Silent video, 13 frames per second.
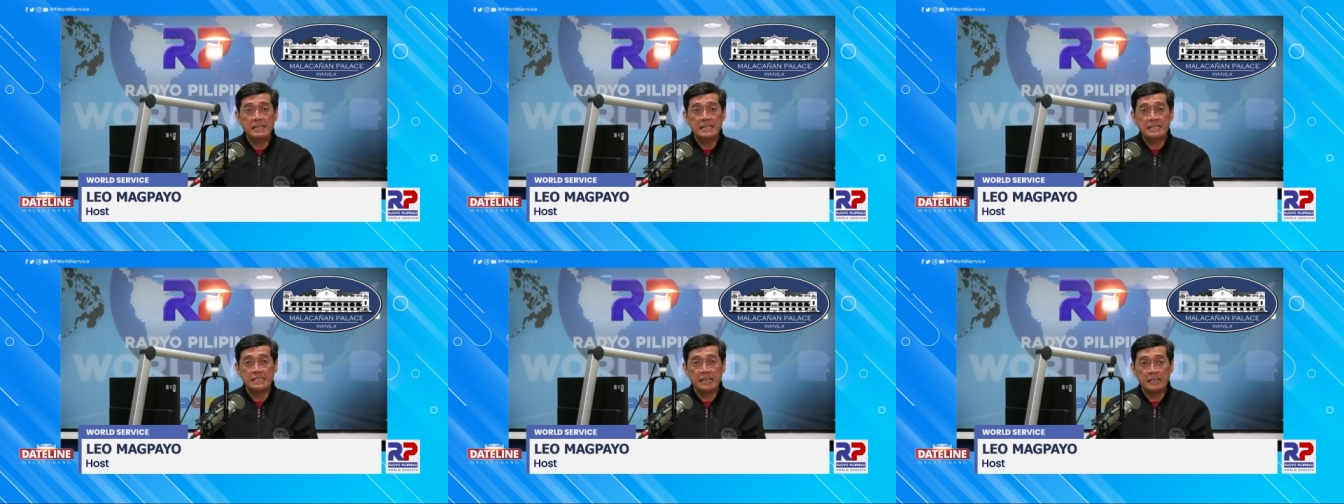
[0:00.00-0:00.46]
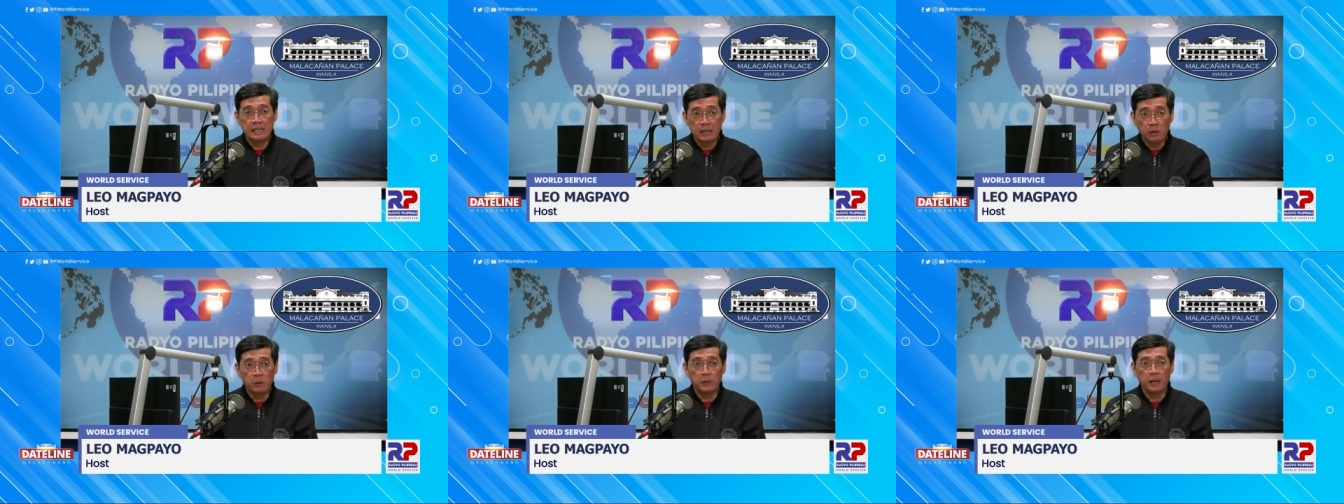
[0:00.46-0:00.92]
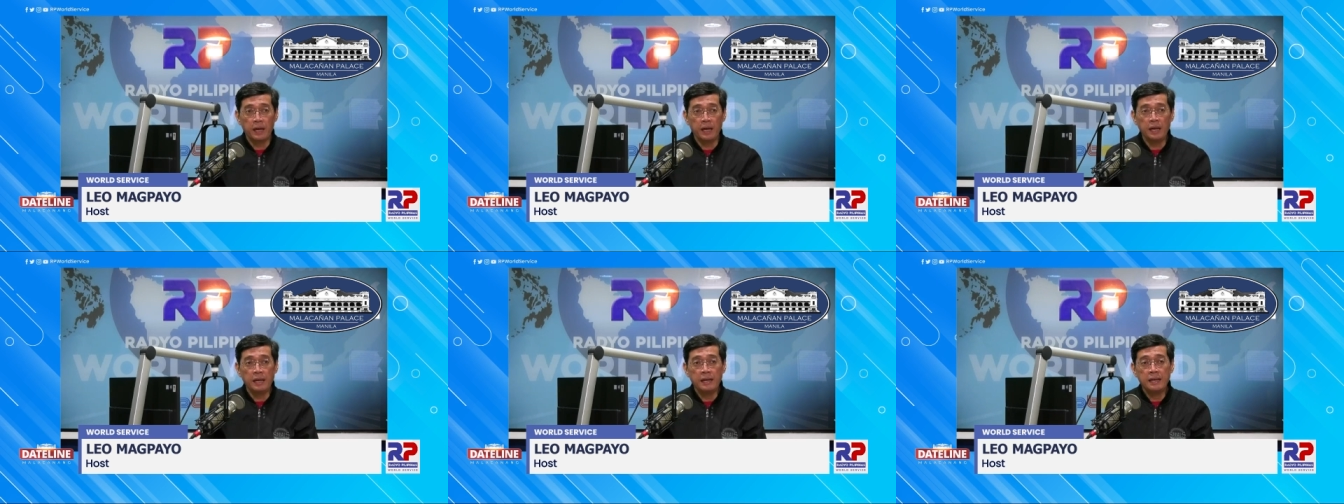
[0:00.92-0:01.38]
San
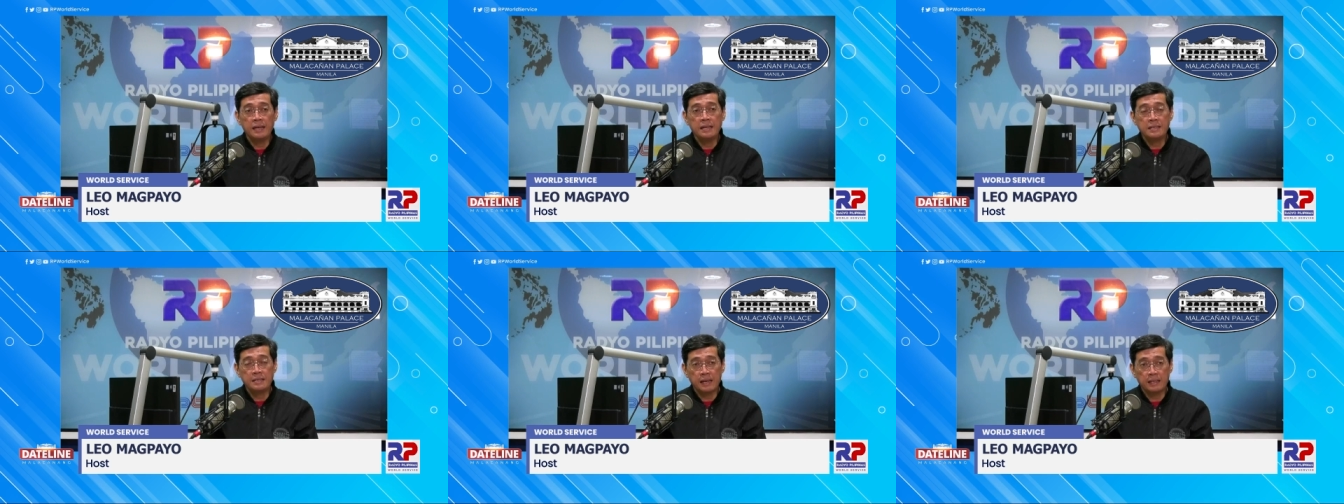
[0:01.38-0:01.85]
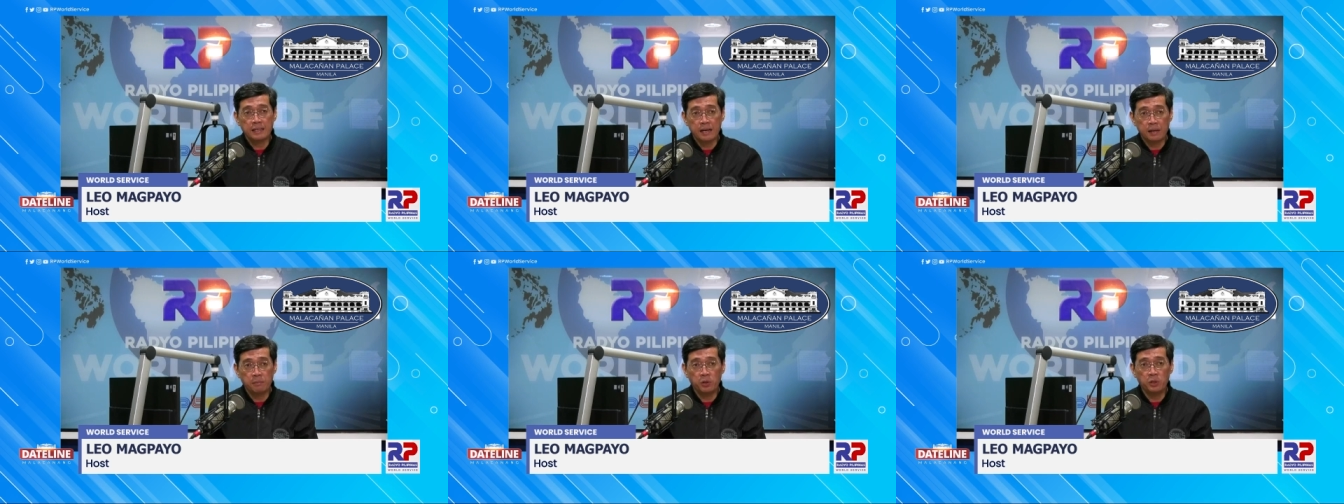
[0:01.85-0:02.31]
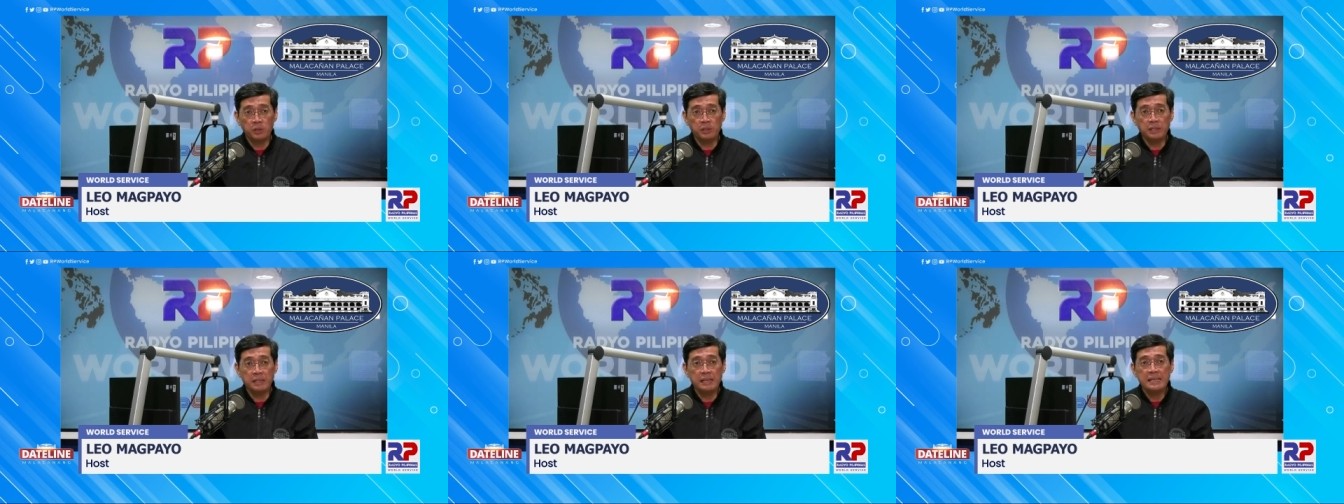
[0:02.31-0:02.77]
Roque, San
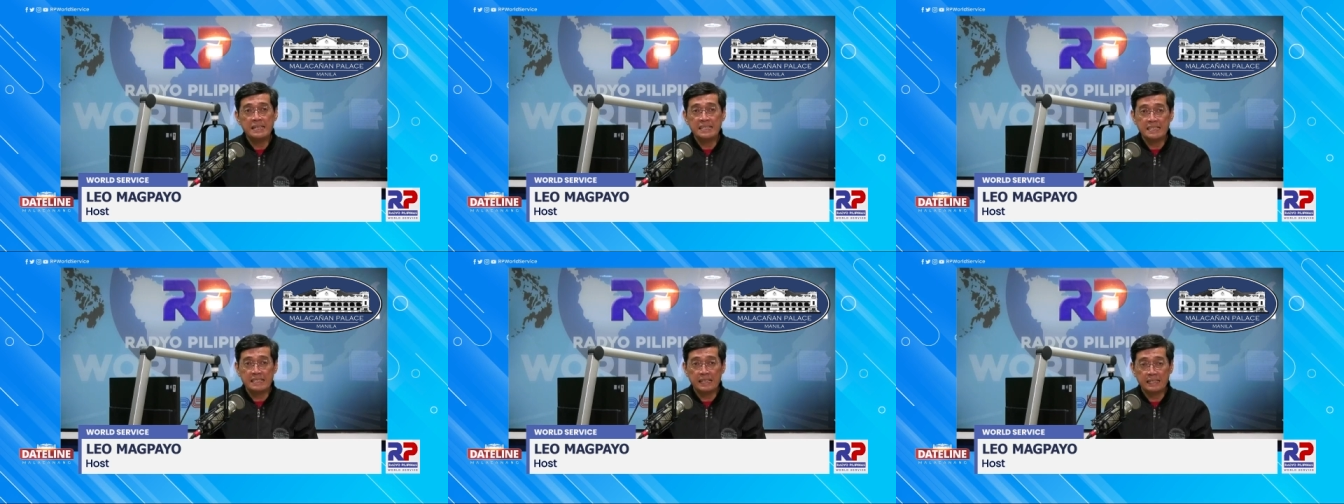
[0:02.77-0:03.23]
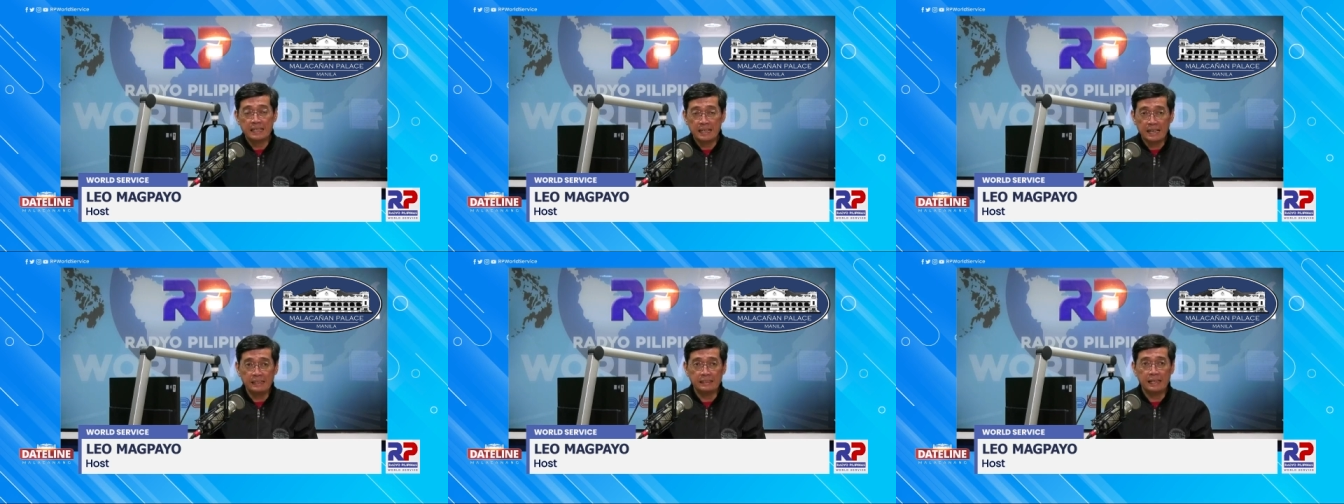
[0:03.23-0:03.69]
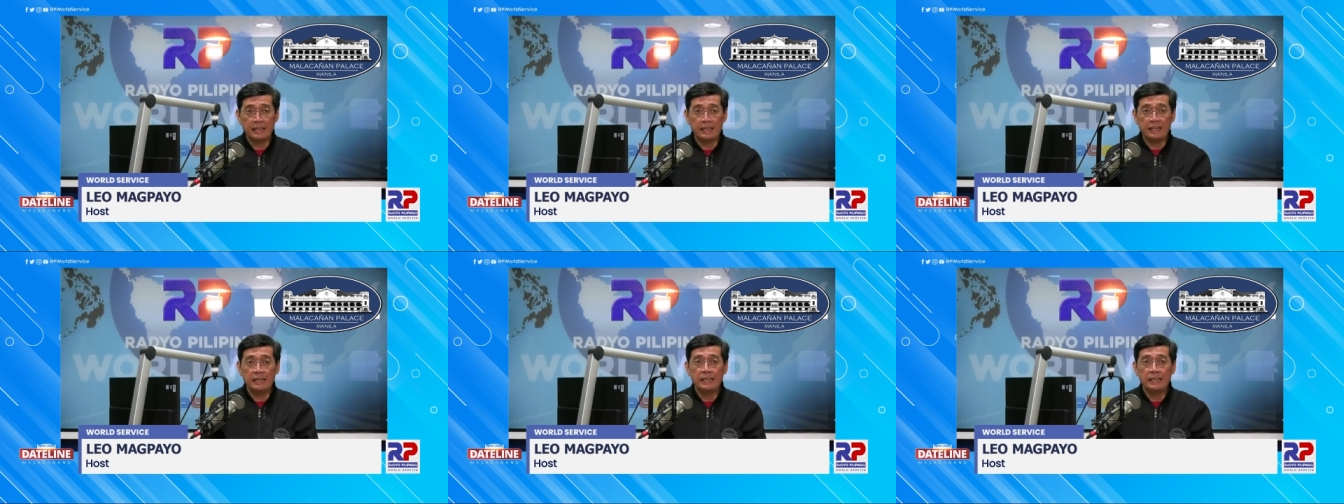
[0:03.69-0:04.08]
Ramon, Sagrada,